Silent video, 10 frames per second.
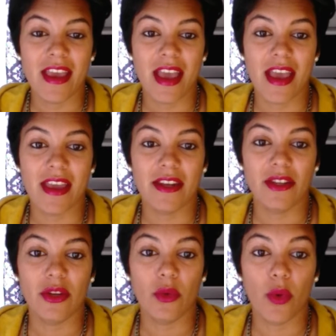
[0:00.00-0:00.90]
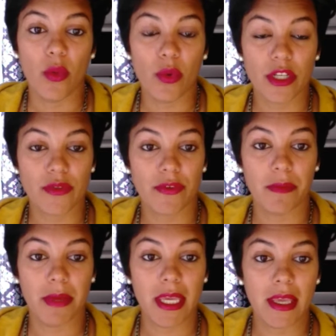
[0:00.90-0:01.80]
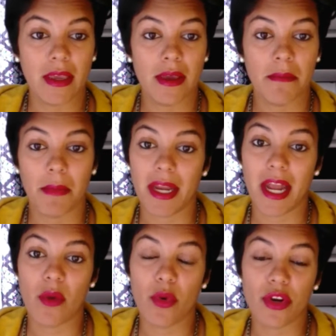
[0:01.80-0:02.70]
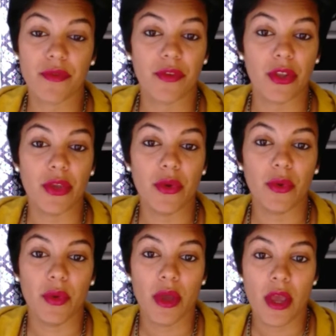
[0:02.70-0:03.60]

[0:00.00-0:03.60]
And, what works for me might not work for you.